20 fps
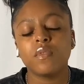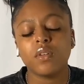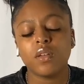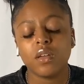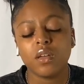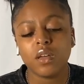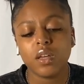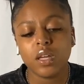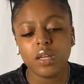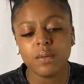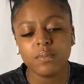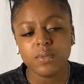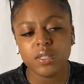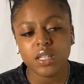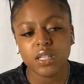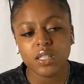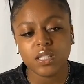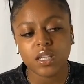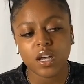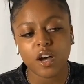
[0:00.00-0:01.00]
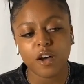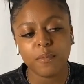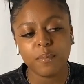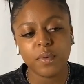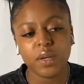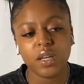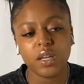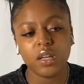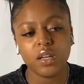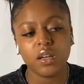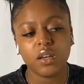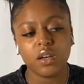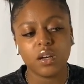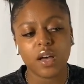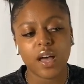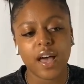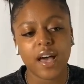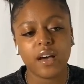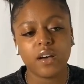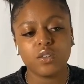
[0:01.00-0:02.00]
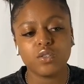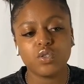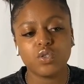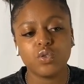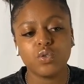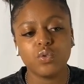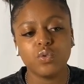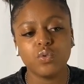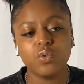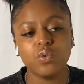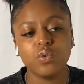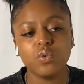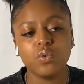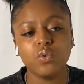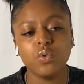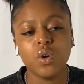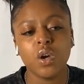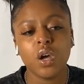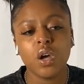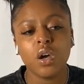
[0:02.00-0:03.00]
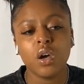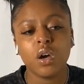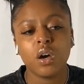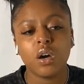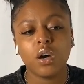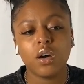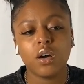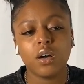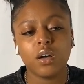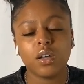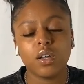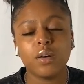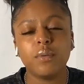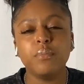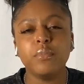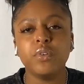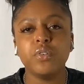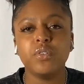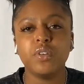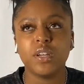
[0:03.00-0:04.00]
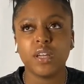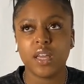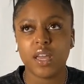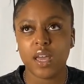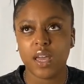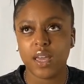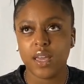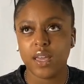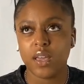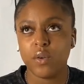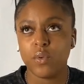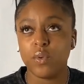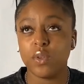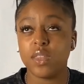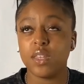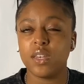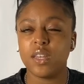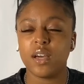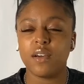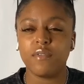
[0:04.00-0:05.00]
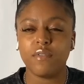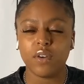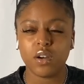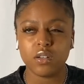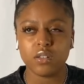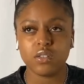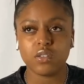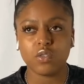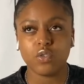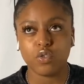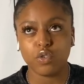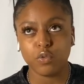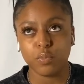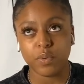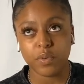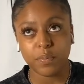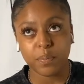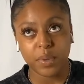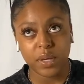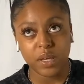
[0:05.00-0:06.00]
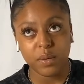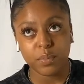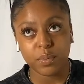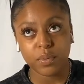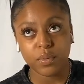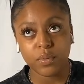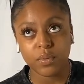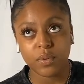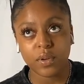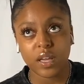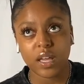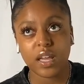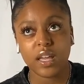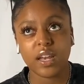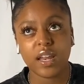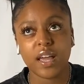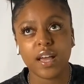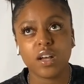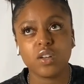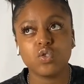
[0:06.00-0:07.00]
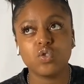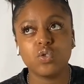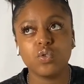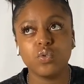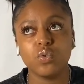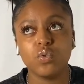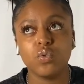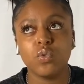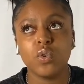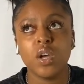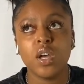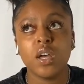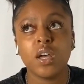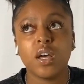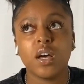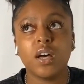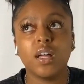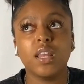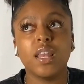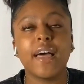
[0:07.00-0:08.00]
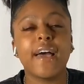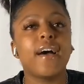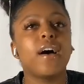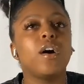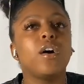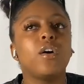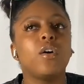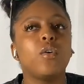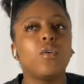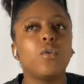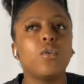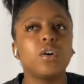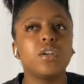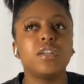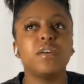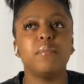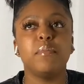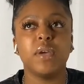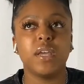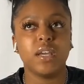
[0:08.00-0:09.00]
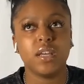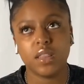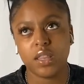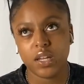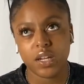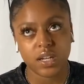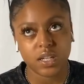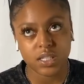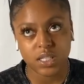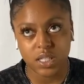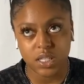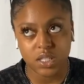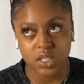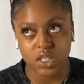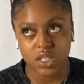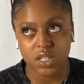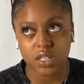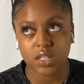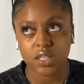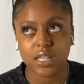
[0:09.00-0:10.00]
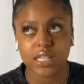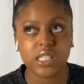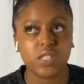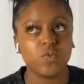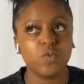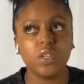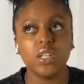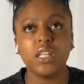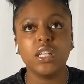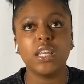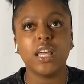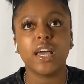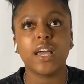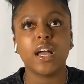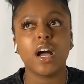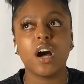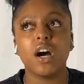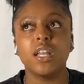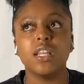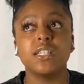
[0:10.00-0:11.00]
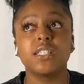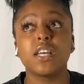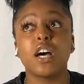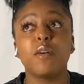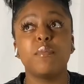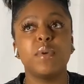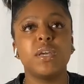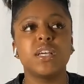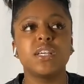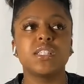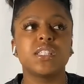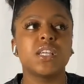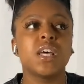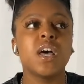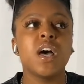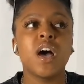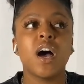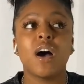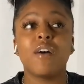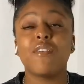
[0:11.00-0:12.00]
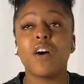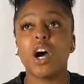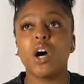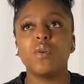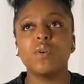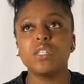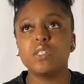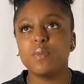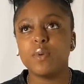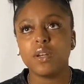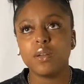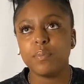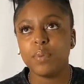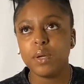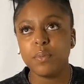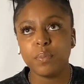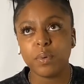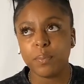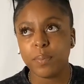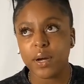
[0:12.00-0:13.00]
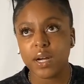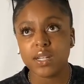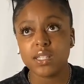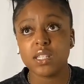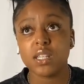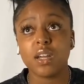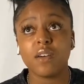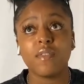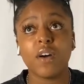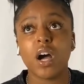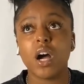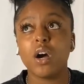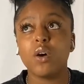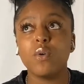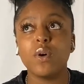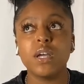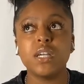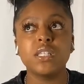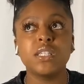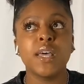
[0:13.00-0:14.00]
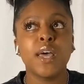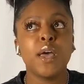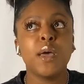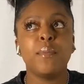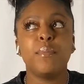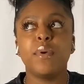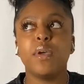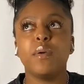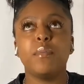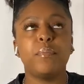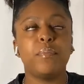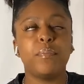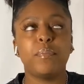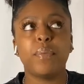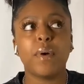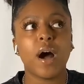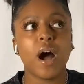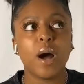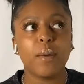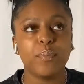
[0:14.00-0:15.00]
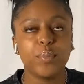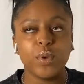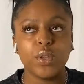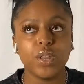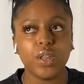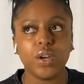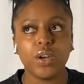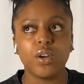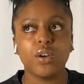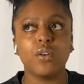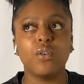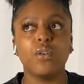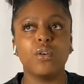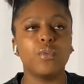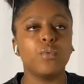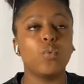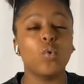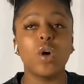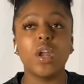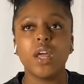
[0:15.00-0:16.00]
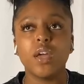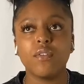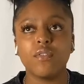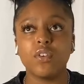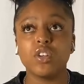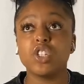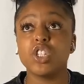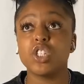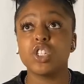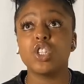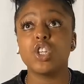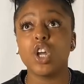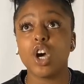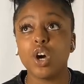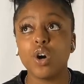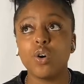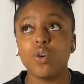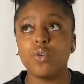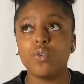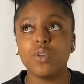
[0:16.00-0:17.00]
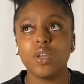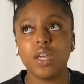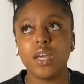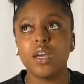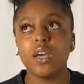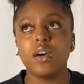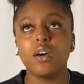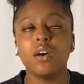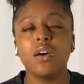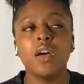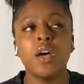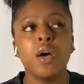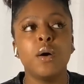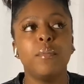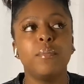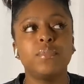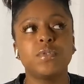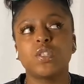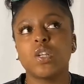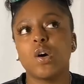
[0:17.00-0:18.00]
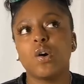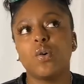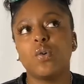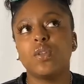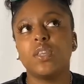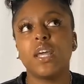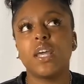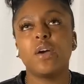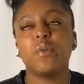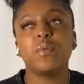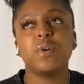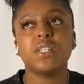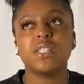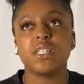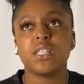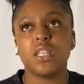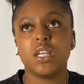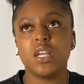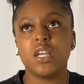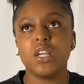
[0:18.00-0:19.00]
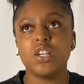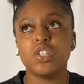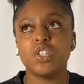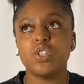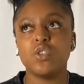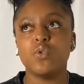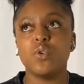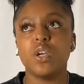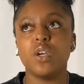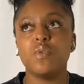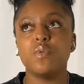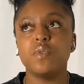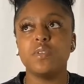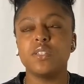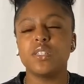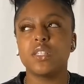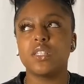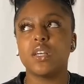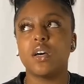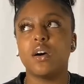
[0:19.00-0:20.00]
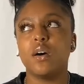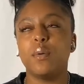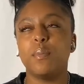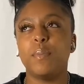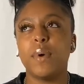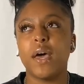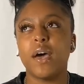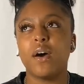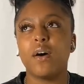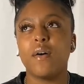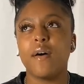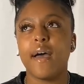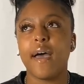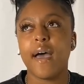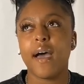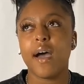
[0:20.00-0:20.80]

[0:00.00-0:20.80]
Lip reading: MT taught me how to communicate with a diverse group of people and how to allow or demand their attention. That's really like all it taught me, because I've always been a people person. I've always been popular or whatever just known. Yeah. So that wasn't the issue. It was about how